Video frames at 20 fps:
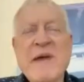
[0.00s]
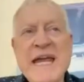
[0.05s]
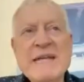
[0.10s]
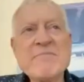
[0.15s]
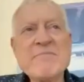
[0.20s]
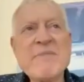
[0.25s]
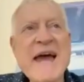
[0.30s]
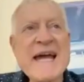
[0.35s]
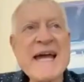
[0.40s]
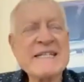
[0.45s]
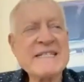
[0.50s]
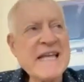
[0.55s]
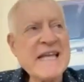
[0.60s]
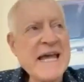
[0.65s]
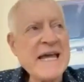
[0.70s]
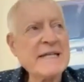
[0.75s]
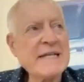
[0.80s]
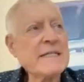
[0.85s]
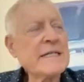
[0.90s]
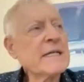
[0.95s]
paid back
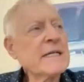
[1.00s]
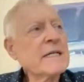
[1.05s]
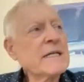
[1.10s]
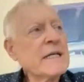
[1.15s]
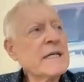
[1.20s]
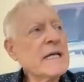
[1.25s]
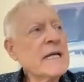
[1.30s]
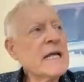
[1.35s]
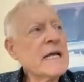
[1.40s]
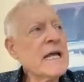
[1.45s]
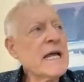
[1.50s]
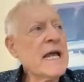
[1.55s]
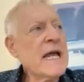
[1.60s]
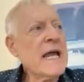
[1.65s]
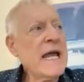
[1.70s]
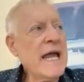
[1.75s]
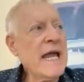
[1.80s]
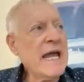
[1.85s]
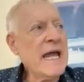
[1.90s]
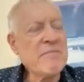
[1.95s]
debt
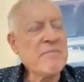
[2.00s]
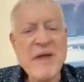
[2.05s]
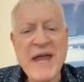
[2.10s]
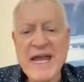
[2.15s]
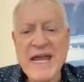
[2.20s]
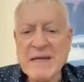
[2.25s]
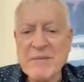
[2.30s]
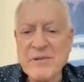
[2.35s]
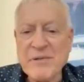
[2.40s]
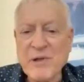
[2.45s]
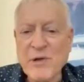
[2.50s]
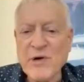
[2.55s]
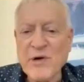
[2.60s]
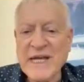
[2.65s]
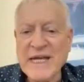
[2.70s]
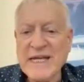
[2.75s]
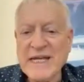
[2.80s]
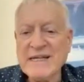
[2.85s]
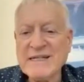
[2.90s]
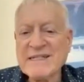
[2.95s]
and paid
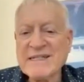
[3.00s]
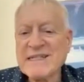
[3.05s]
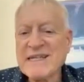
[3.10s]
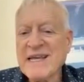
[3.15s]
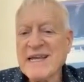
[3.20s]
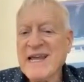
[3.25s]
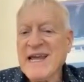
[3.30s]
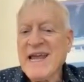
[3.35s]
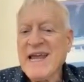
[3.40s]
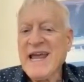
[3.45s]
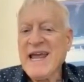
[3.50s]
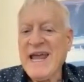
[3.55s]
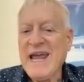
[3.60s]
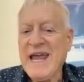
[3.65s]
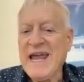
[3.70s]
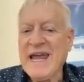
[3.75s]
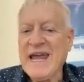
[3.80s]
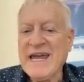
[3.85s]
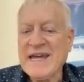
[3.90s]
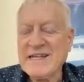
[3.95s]
employees,
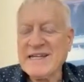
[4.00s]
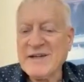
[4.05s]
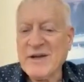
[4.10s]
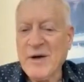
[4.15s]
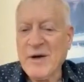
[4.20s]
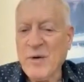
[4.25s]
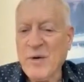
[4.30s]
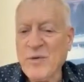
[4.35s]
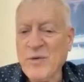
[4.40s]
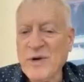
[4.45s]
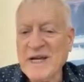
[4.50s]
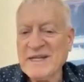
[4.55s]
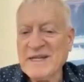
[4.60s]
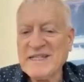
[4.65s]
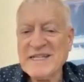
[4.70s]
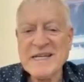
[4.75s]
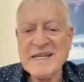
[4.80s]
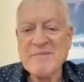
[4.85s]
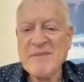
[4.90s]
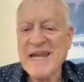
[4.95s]
and we
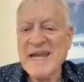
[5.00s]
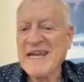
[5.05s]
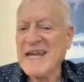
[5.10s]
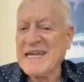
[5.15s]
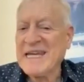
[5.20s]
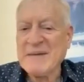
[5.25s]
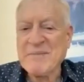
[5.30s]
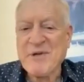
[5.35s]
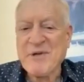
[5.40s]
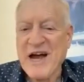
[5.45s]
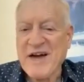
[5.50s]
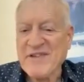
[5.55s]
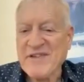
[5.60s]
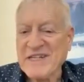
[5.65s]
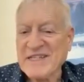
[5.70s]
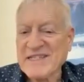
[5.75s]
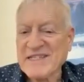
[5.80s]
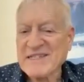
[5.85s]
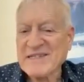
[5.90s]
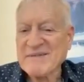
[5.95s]
didn't make any
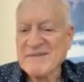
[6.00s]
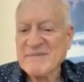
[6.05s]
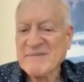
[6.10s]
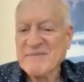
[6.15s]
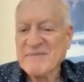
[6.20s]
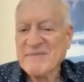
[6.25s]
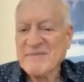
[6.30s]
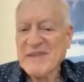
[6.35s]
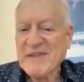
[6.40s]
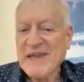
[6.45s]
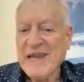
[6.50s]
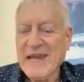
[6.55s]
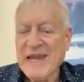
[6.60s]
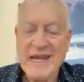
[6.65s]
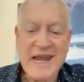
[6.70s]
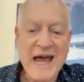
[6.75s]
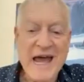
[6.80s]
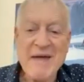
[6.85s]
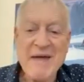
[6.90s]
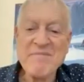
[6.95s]
profit.
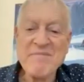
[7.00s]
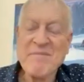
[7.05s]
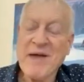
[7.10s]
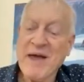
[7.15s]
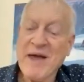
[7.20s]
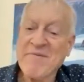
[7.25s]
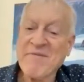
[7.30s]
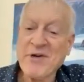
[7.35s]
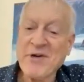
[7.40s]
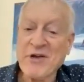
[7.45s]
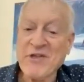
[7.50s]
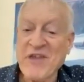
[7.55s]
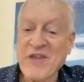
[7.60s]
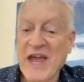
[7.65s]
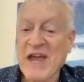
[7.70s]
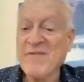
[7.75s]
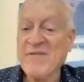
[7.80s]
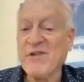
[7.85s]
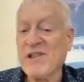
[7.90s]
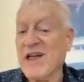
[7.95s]
And I am very
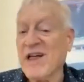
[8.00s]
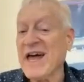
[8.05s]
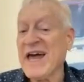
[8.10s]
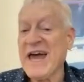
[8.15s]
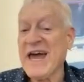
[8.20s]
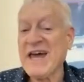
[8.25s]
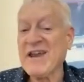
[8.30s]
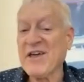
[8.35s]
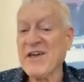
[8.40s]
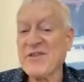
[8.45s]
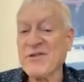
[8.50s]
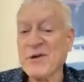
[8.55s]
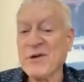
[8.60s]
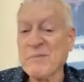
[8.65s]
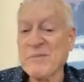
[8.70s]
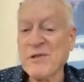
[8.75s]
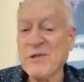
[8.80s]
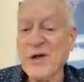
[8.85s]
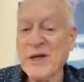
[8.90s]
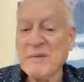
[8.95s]
thankful I had other
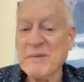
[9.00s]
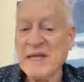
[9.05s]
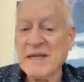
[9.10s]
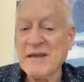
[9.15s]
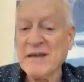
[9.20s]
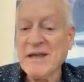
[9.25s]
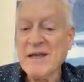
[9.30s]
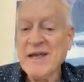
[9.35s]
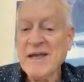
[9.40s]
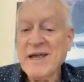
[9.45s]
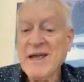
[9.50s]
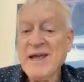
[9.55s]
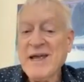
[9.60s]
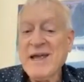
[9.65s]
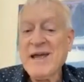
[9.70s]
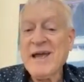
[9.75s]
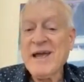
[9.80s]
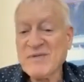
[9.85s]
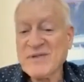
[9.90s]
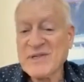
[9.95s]
employment,
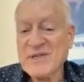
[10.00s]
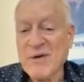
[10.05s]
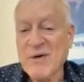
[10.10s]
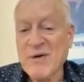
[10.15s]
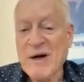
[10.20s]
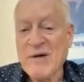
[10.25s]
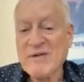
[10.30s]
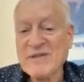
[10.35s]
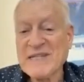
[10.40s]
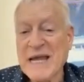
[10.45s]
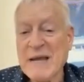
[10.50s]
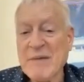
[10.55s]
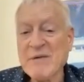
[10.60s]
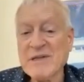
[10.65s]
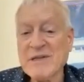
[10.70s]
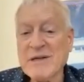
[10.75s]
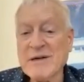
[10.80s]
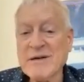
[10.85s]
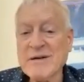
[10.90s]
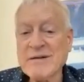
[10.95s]
so I was
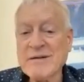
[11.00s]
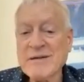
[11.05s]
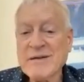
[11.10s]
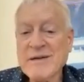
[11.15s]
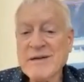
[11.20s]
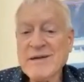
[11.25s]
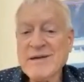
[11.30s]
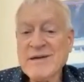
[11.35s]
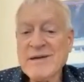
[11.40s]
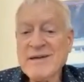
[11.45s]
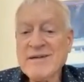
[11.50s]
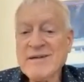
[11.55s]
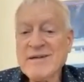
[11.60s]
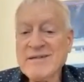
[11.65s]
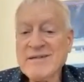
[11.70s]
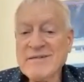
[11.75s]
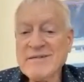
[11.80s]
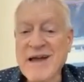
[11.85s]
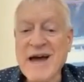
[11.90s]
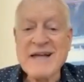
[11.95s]
able to
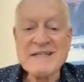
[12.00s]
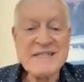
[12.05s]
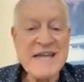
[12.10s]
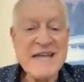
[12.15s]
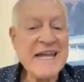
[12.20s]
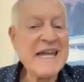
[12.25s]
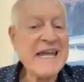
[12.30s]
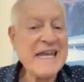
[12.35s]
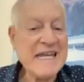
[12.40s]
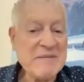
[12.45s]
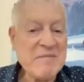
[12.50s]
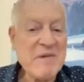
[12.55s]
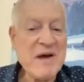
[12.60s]
not take any